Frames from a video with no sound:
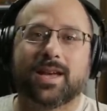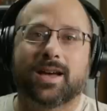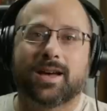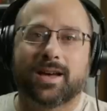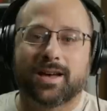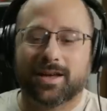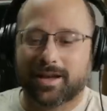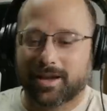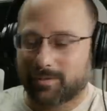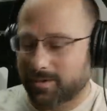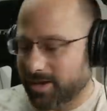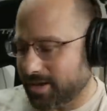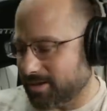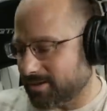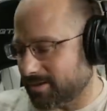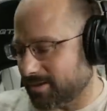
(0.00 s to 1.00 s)
Uh, I would
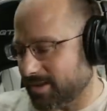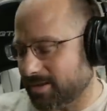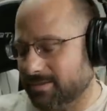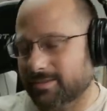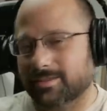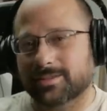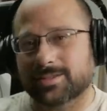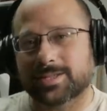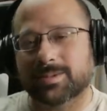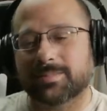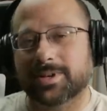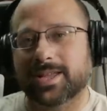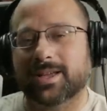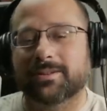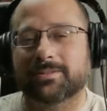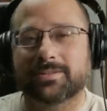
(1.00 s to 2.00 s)
hate to think that there's
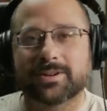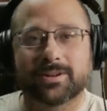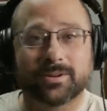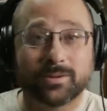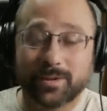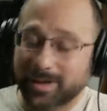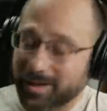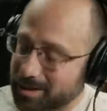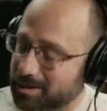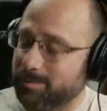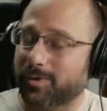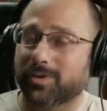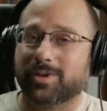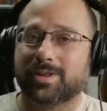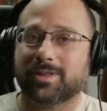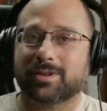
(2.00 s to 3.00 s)
somebody out there who is
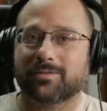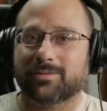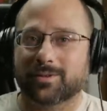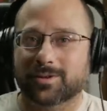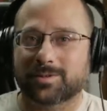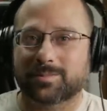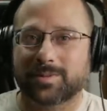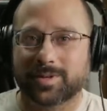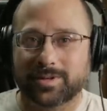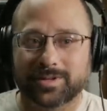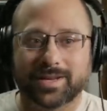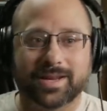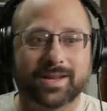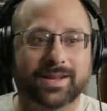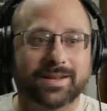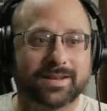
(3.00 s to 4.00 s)
building their first build
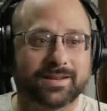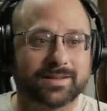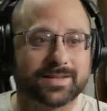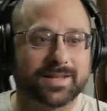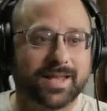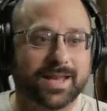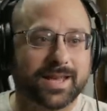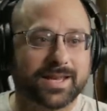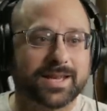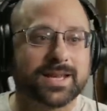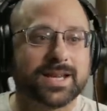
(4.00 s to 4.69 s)
and is like,